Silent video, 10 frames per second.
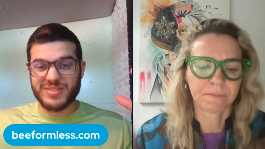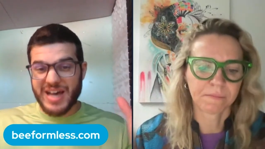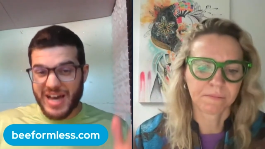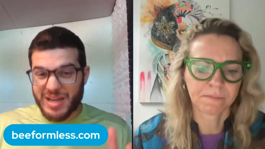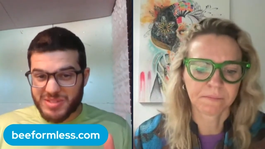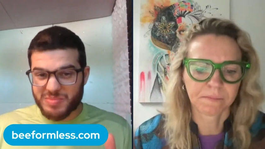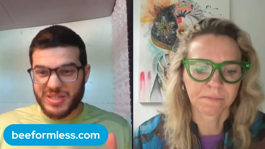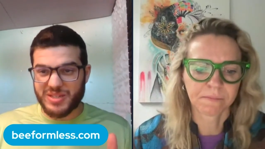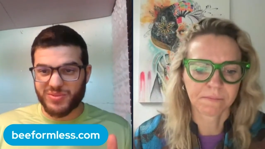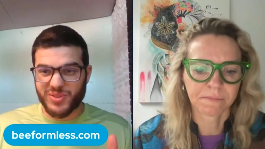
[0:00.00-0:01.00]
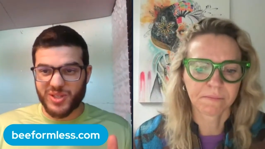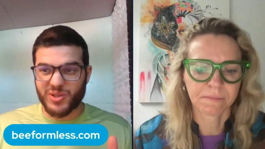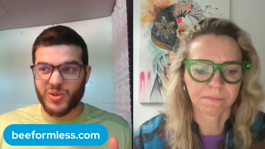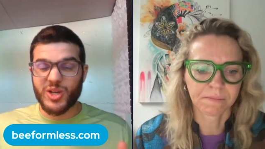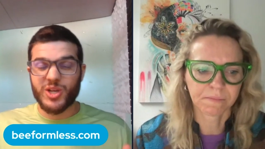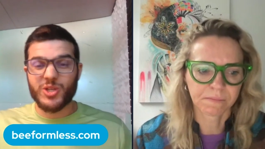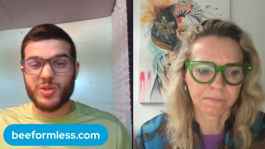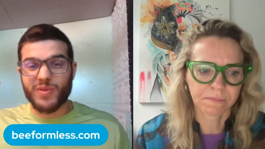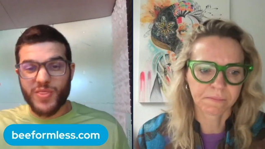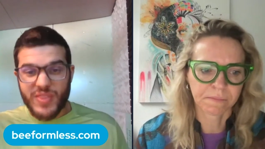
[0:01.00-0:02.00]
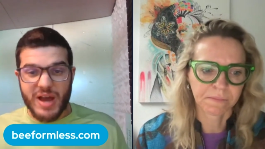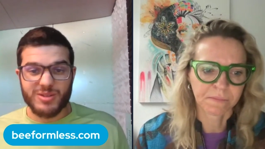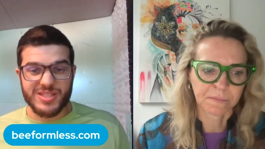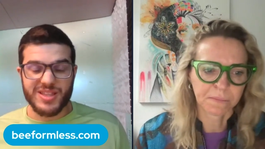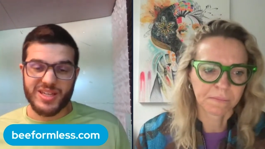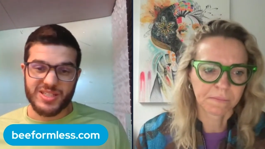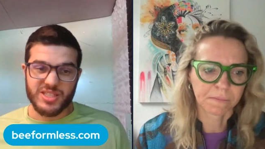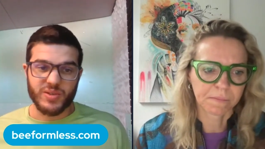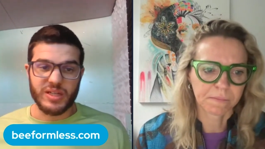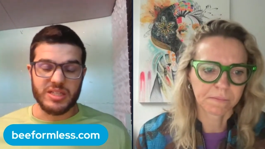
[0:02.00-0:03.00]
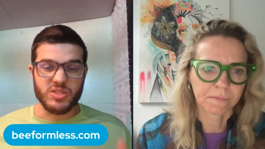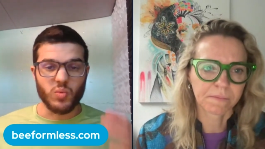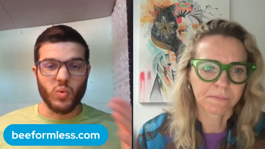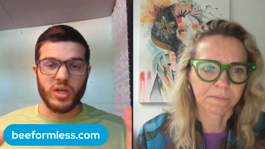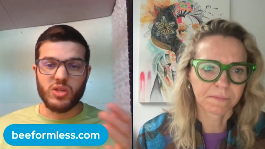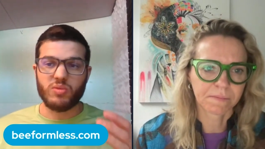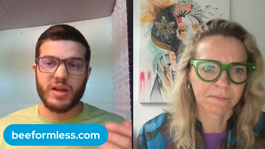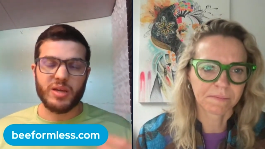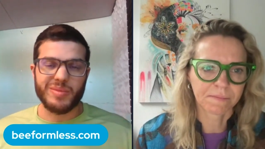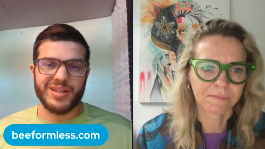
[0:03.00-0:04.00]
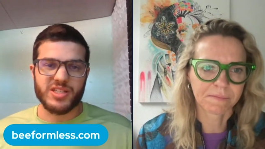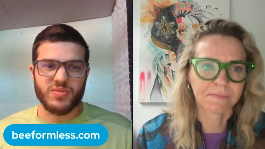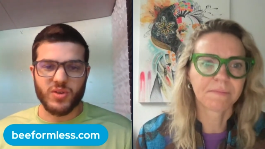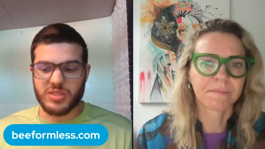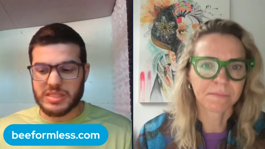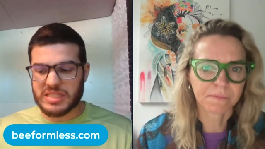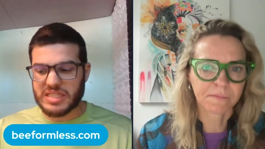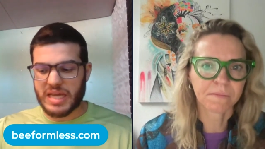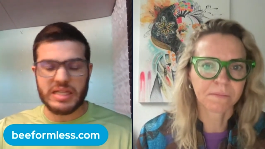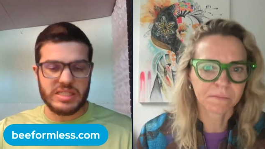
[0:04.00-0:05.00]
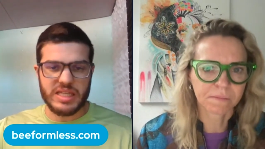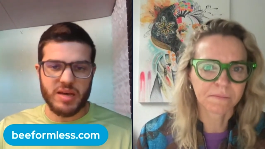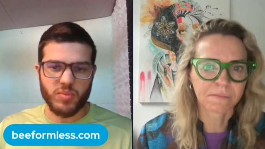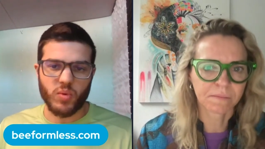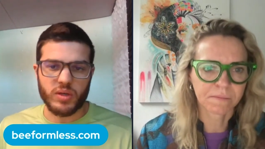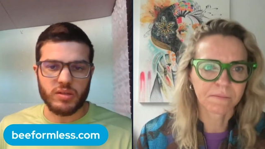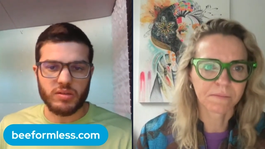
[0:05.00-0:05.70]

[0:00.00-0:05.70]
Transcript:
Speaker 1: time to be in flow, you have a thousand things going on. So, what do you recommend as far as mm-hmm. getting to that point?